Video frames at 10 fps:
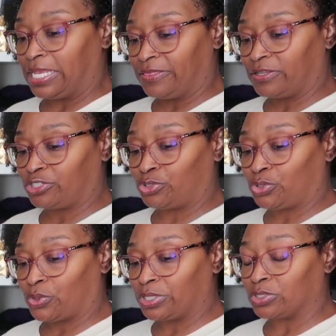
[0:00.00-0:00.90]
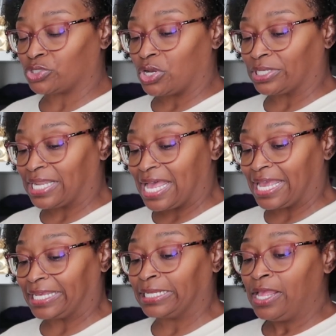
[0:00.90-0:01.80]
in the tutorials
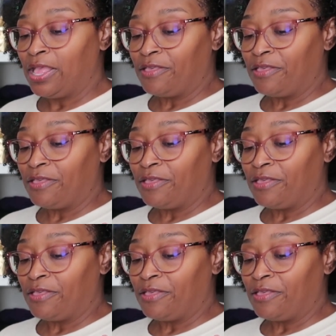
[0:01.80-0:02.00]
online,